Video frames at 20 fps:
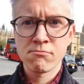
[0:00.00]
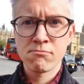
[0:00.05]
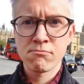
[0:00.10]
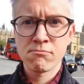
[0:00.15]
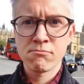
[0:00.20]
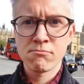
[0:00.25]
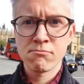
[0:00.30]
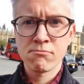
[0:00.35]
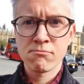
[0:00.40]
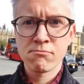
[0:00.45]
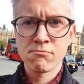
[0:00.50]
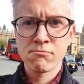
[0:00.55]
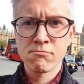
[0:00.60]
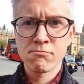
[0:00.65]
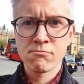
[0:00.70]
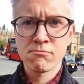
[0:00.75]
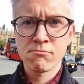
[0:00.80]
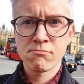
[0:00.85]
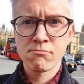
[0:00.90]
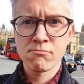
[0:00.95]

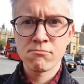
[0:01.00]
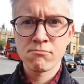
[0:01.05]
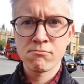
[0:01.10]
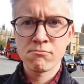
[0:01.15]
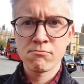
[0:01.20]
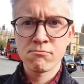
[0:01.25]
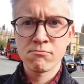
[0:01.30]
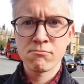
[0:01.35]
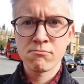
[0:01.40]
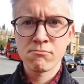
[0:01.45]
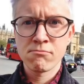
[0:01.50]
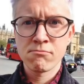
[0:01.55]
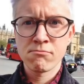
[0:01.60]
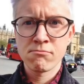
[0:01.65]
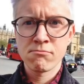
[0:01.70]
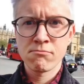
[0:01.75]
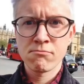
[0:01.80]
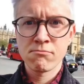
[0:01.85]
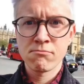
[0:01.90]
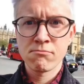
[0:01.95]

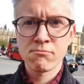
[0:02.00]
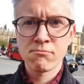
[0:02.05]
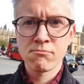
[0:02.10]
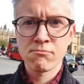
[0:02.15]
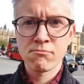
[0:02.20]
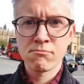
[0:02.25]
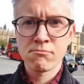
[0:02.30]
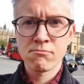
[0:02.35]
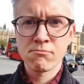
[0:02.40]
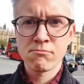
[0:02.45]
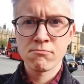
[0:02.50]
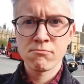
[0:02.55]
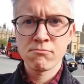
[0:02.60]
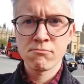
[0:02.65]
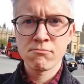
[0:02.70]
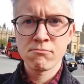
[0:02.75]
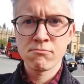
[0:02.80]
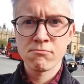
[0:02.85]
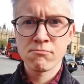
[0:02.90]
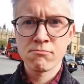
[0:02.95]

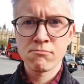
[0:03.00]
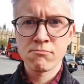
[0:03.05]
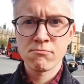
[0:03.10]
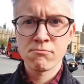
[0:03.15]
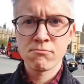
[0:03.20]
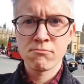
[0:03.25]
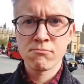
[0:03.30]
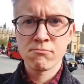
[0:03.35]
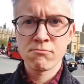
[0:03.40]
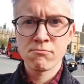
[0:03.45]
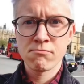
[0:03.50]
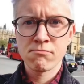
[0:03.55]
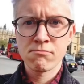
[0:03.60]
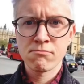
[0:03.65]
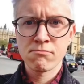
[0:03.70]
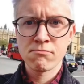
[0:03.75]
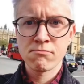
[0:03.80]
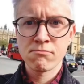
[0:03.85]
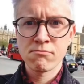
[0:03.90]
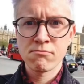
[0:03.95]

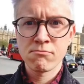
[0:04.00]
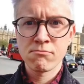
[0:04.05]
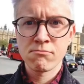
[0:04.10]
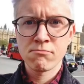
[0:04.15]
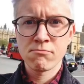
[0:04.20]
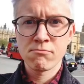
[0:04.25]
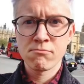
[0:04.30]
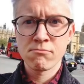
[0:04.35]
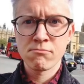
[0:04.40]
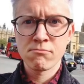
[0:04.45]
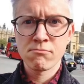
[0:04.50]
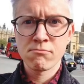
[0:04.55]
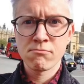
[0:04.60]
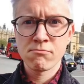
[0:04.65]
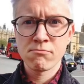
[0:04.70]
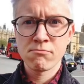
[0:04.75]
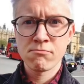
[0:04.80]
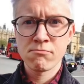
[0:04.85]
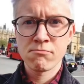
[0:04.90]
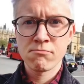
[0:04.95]

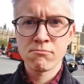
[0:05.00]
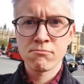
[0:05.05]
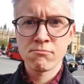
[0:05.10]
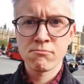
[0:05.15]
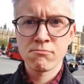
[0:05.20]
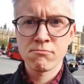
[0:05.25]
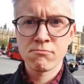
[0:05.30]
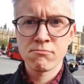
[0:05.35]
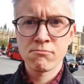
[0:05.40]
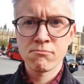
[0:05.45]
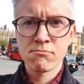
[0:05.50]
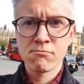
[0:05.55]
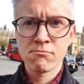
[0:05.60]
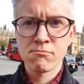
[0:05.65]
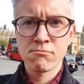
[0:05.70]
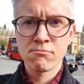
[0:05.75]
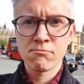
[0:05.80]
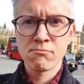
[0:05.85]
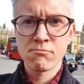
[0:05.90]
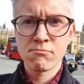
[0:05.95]

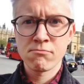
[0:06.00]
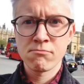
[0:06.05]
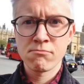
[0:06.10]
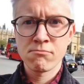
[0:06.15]
This person isn't speaking.